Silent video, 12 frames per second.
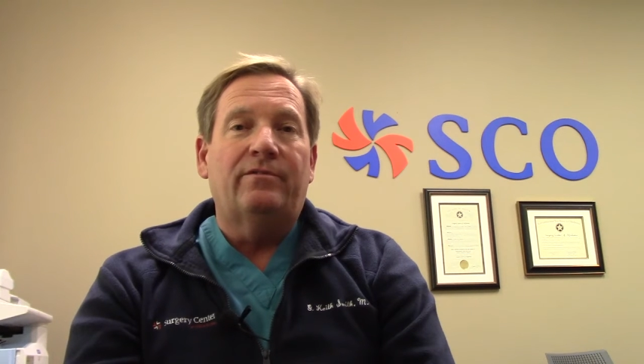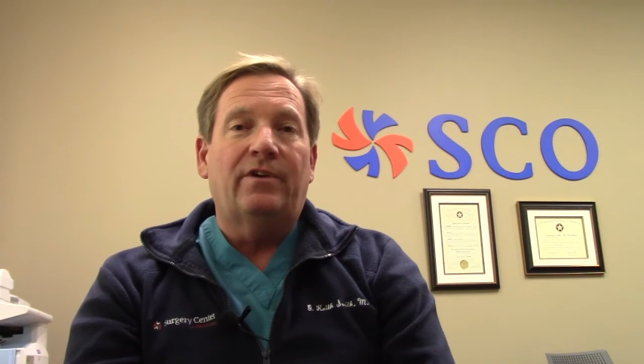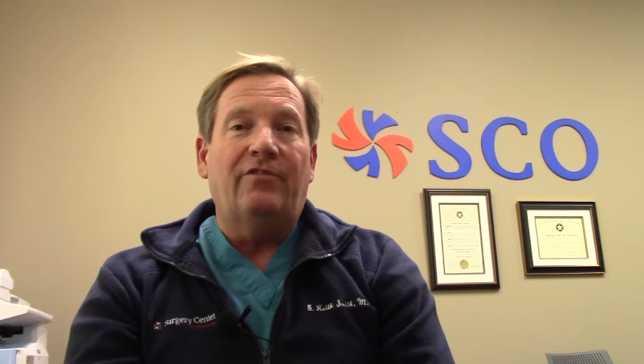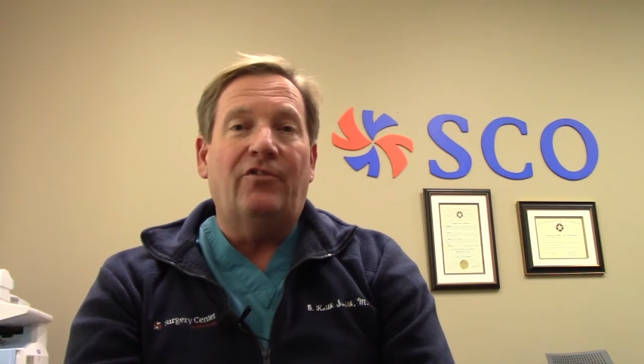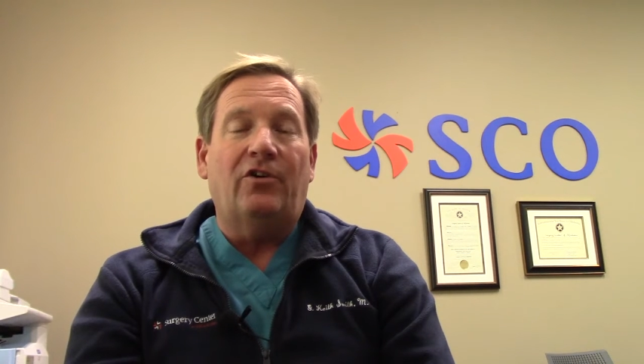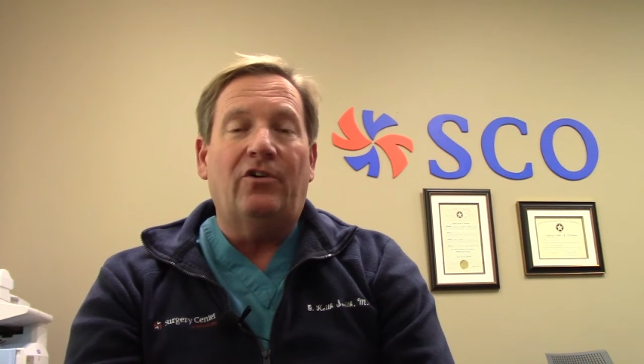
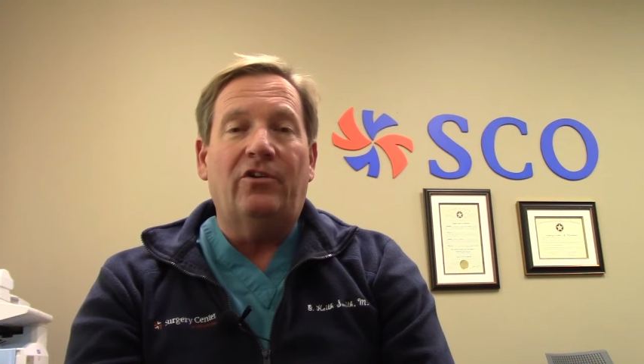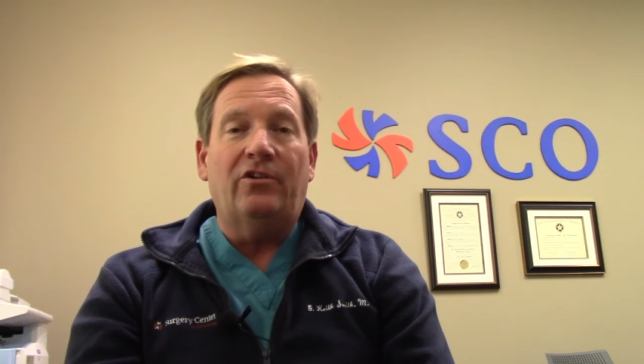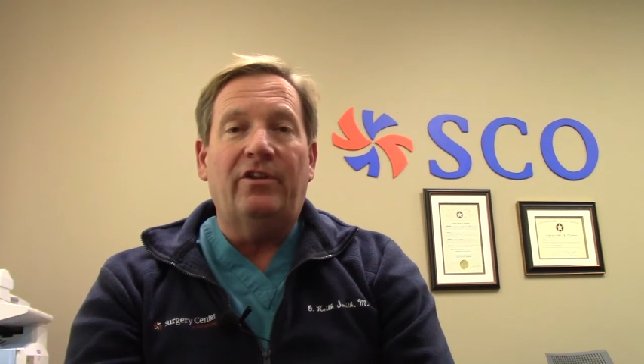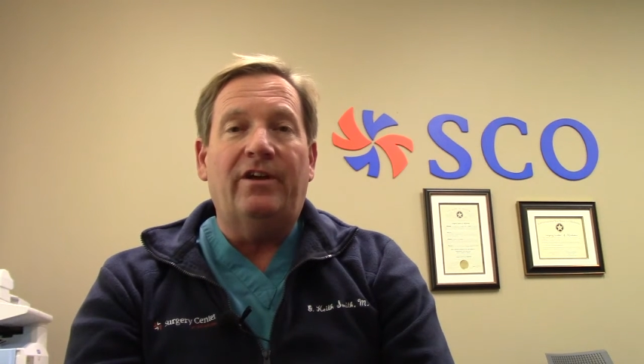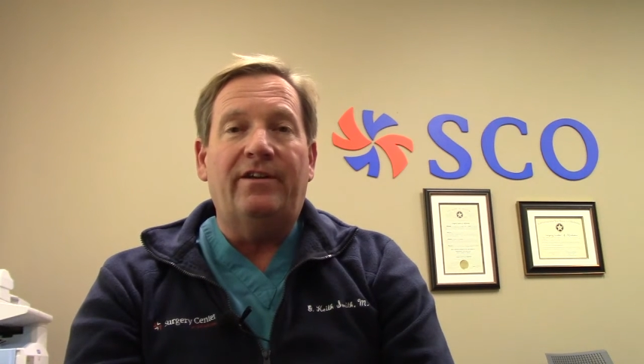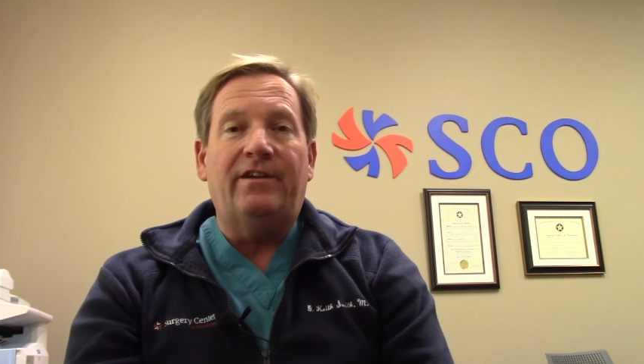of
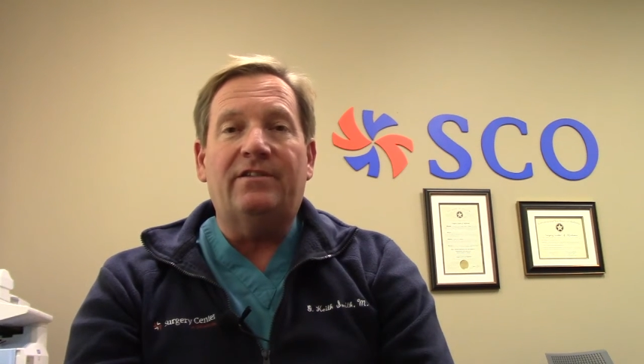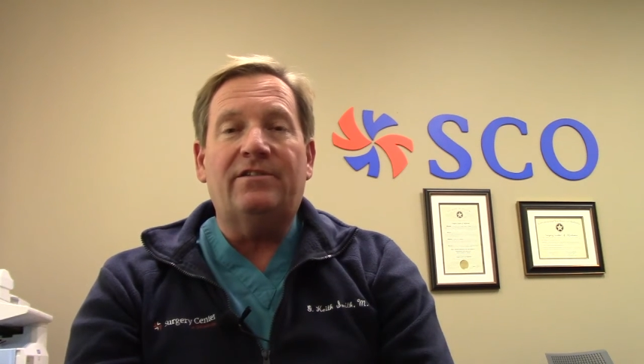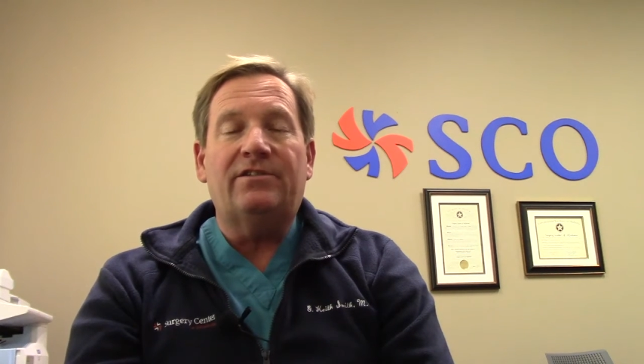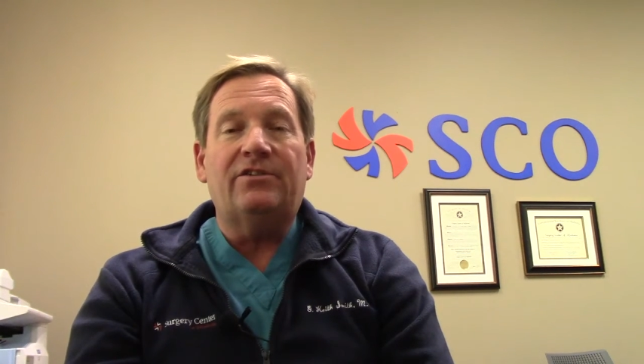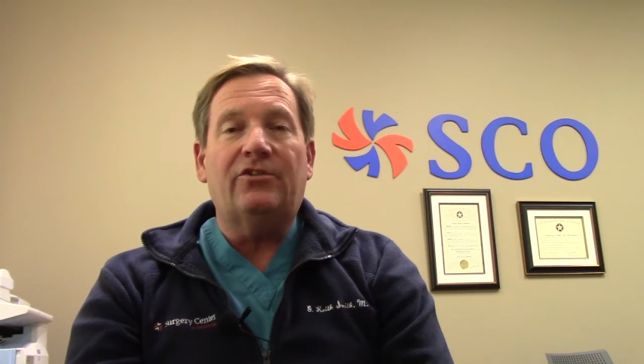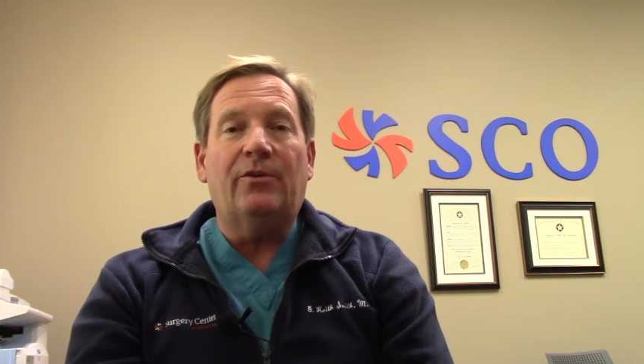all
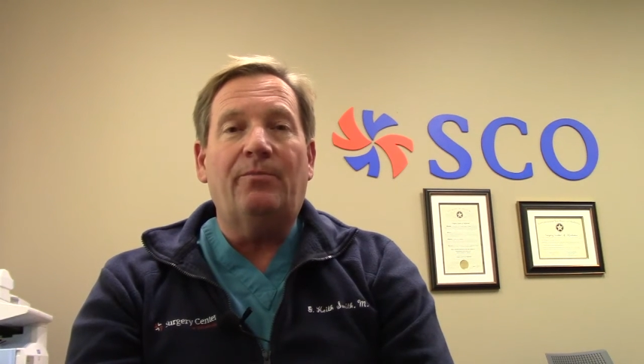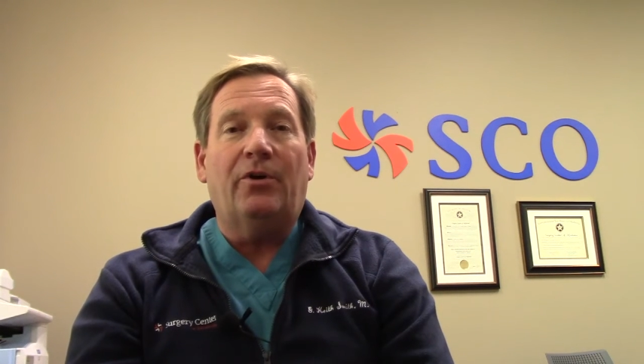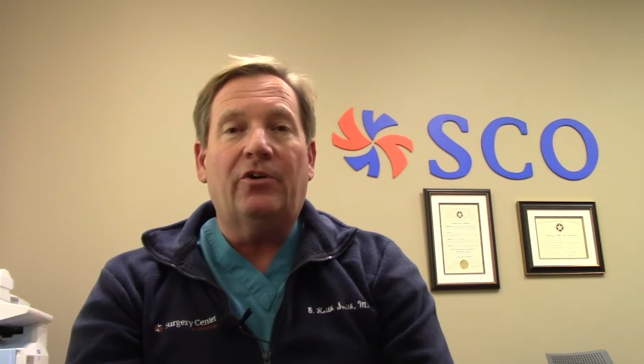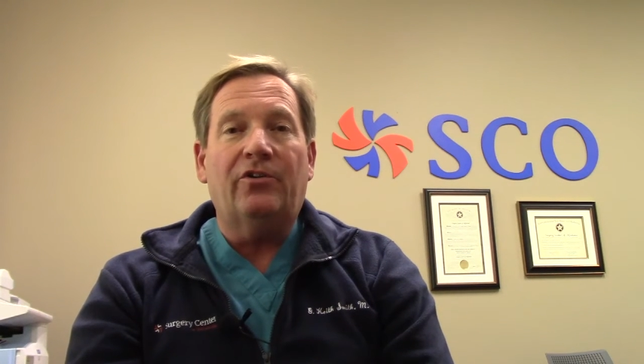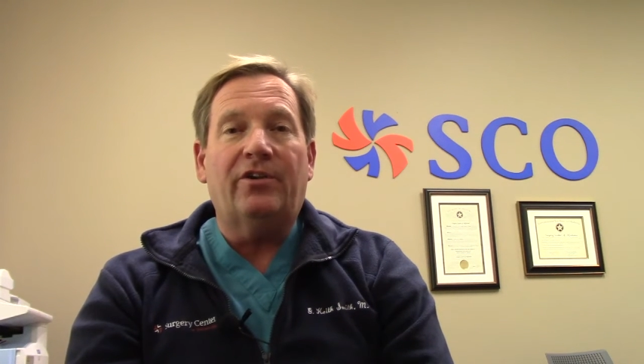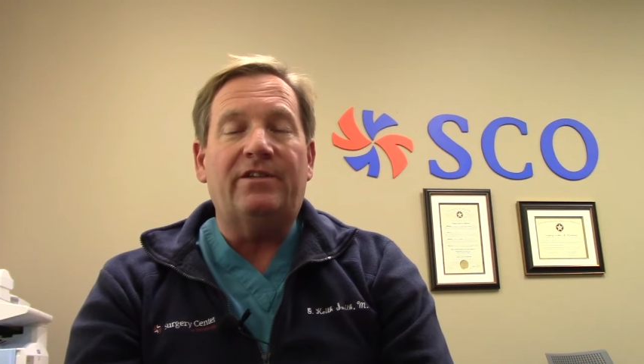unnecessary
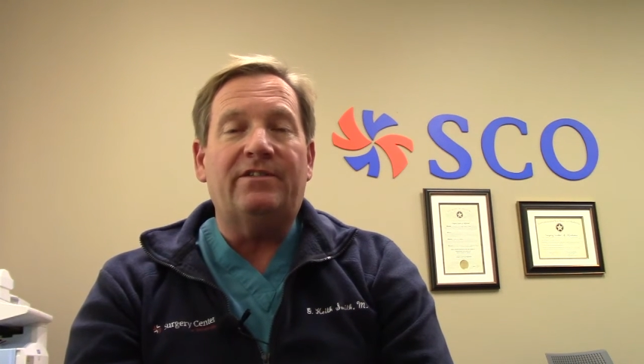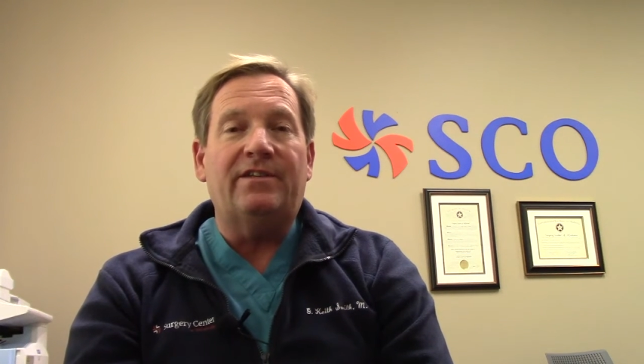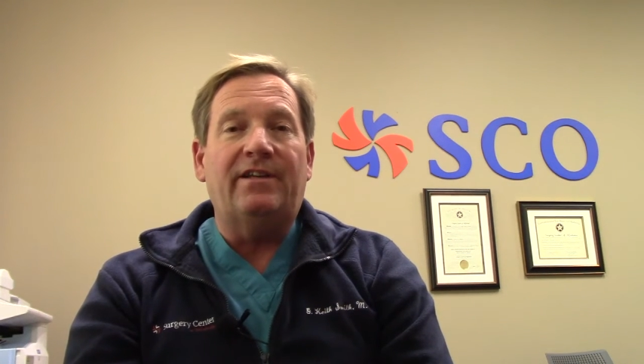parties in